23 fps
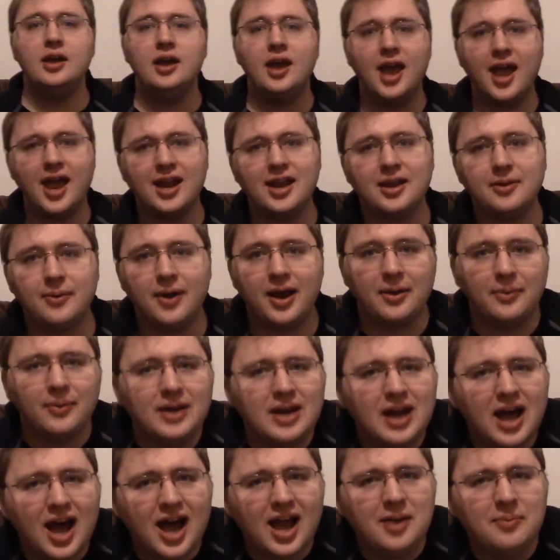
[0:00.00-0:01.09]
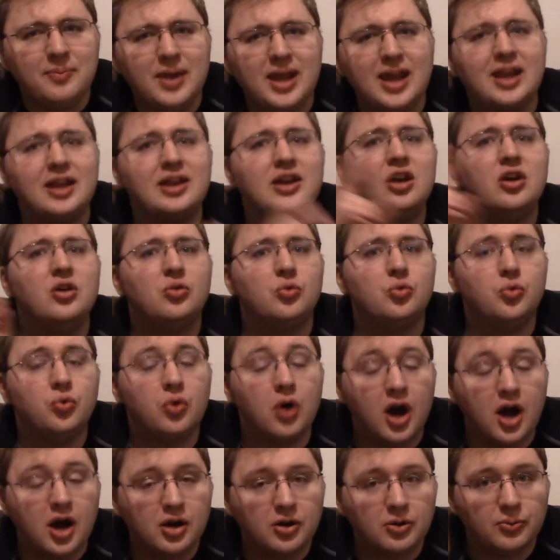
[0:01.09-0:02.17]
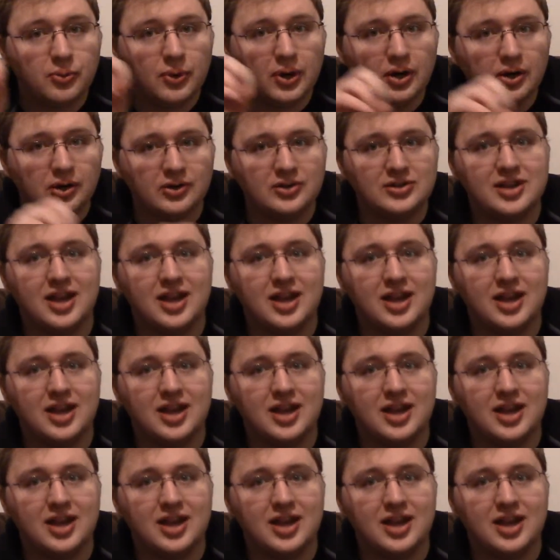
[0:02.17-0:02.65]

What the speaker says: Anyway, when I mean wrong words,